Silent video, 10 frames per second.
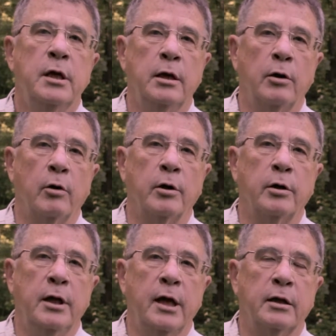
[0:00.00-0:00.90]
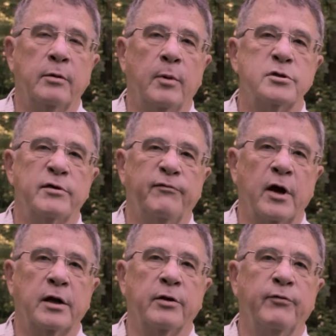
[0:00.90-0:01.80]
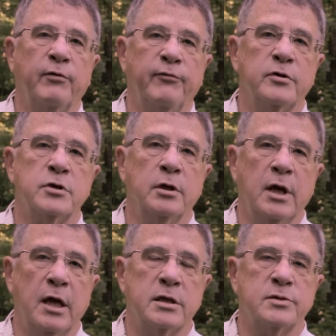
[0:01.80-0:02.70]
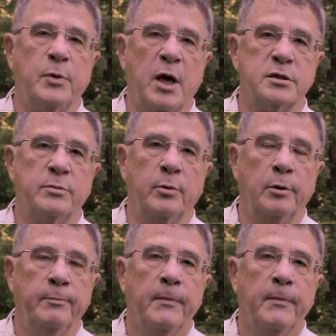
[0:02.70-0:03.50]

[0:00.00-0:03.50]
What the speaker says: in order to get the most effective and efficient cast possible.